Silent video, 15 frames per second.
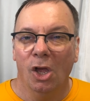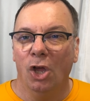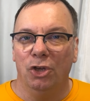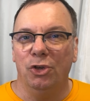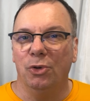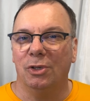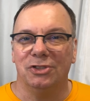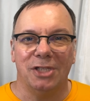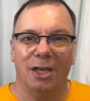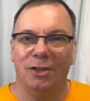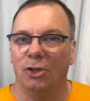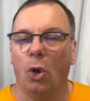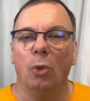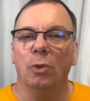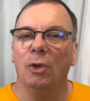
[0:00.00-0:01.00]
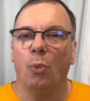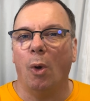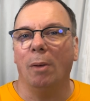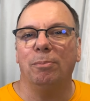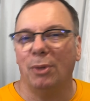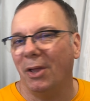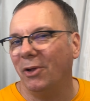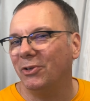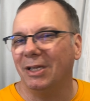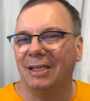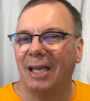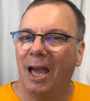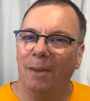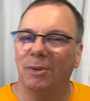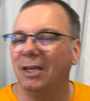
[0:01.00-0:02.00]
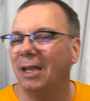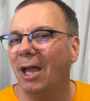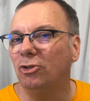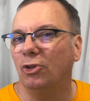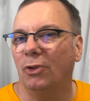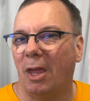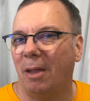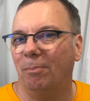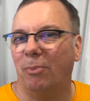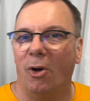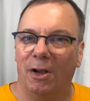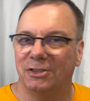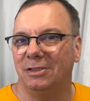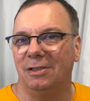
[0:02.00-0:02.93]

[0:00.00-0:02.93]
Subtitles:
You could say that only one player at a time can enter that box,